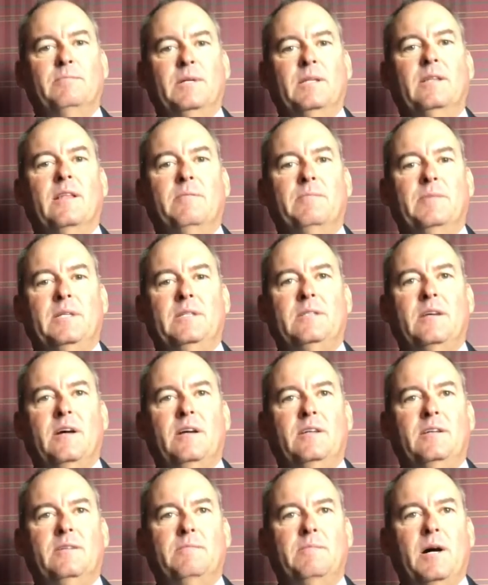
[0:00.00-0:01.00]
But let me tell
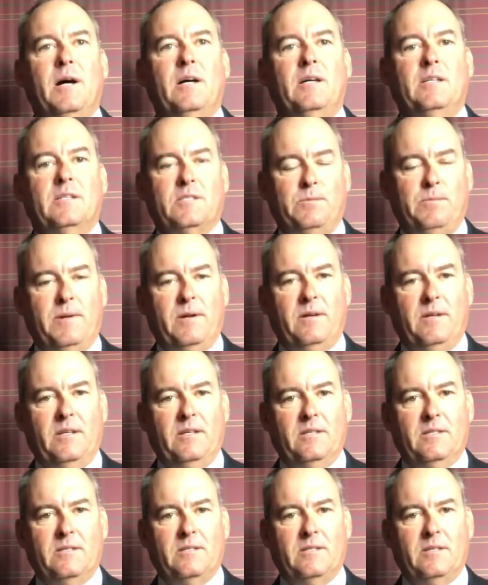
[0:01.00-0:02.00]
you my
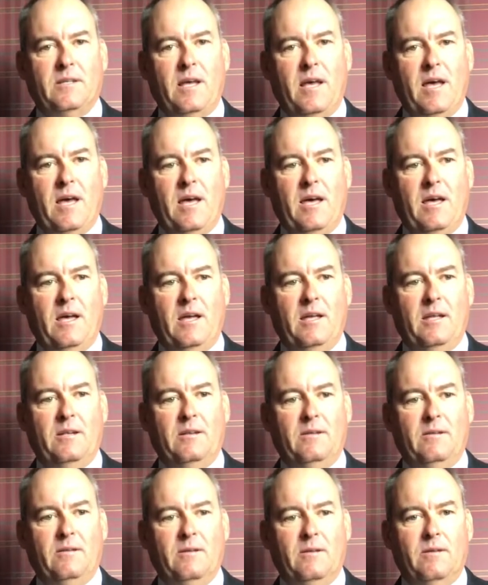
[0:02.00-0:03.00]
experience and